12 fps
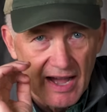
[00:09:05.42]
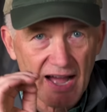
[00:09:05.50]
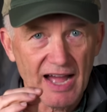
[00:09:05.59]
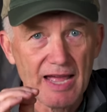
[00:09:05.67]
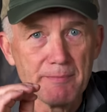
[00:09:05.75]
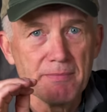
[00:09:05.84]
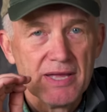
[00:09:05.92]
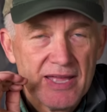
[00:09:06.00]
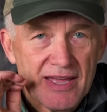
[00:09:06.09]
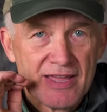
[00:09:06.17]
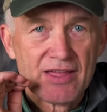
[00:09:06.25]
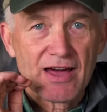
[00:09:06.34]
I'm
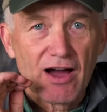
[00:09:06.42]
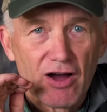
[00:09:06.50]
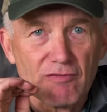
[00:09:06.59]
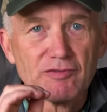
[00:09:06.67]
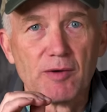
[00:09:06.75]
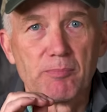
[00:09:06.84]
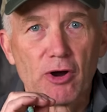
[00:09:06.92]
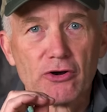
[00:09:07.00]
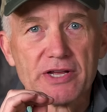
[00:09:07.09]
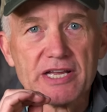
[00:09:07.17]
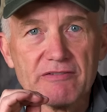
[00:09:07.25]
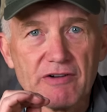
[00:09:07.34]
of the
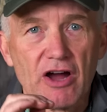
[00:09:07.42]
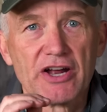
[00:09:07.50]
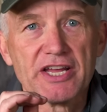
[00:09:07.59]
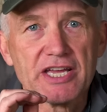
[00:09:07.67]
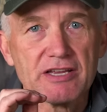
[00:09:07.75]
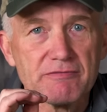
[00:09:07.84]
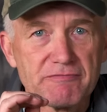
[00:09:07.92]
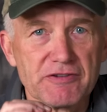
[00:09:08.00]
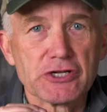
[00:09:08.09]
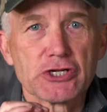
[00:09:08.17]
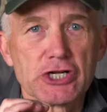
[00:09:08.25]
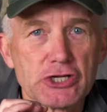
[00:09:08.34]
party of hunting,
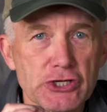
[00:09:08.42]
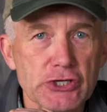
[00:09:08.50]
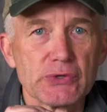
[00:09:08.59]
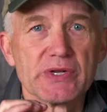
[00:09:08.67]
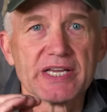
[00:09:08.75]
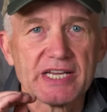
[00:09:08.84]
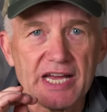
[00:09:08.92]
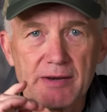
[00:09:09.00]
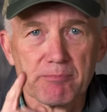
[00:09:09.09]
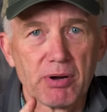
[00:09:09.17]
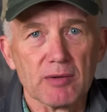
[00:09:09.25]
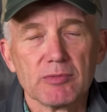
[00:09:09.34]
fishing, shooting,
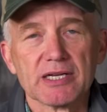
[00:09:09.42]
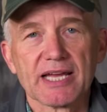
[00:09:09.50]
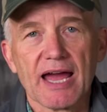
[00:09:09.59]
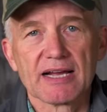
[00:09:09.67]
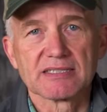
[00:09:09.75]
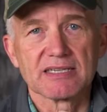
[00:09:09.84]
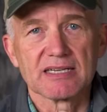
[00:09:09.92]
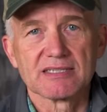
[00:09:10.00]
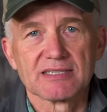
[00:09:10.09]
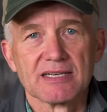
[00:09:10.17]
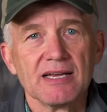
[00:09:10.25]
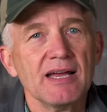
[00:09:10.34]
and public
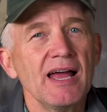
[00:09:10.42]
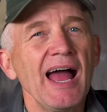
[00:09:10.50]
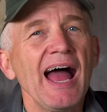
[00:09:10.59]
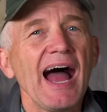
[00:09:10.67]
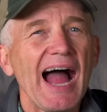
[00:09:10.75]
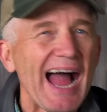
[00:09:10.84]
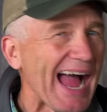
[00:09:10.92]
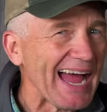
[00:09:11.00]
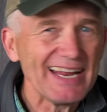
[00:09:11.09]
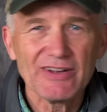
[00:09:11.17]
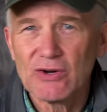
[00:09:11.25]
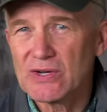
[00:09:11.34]
access.
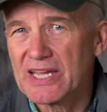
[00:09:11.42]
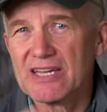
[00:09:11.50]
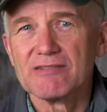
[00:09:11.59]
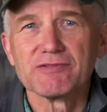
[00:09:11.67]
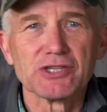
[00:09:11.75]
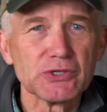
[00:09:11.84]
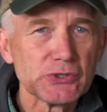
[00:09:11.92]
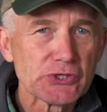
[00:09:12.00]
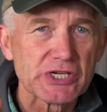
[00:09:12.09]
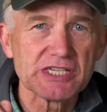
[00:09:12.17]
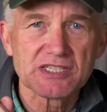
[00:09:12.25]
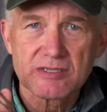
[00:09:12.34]
I don't give two
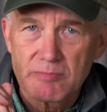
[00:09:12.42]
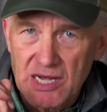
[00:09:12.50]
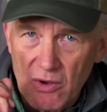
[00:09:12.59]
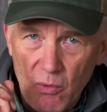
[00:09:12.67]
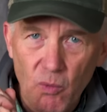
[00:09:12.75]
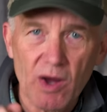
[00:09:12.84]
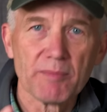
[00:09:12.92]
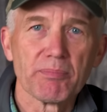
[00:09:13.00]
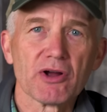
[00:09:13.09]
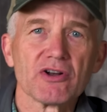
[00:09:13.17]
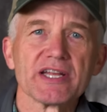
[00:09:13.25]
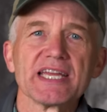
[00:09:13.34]
shits about what
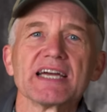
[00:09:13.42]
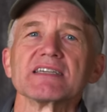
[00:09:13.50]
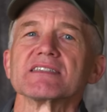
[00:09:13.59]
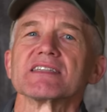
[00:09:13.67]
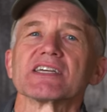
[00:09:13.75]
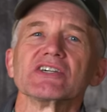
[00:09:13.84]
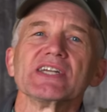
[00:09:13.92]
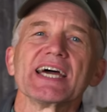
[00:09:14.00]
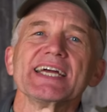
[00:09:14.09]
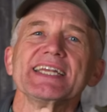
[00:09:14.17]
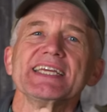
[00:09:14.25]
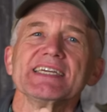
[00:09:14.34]
party has the good
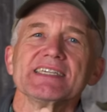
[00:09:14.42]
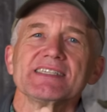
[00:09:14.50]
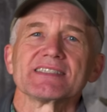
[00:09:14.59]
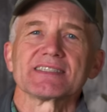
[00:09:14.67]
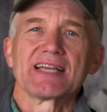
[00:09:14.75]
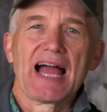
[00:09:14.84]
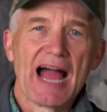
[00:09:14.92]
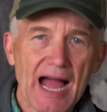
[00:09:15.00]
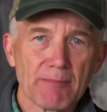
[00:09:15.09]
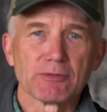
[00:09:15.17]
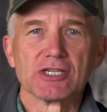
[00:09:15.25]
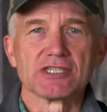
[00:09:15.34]
ideas.
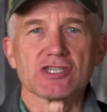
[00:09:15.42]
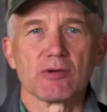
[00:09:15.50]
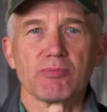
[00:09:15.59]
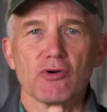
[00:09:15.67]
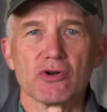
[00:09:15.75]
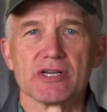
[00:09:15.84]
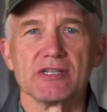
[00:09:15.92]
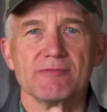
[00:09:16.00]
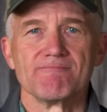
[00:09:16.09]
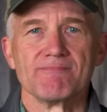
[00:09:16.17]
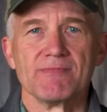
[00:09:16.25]
I'm going to support it.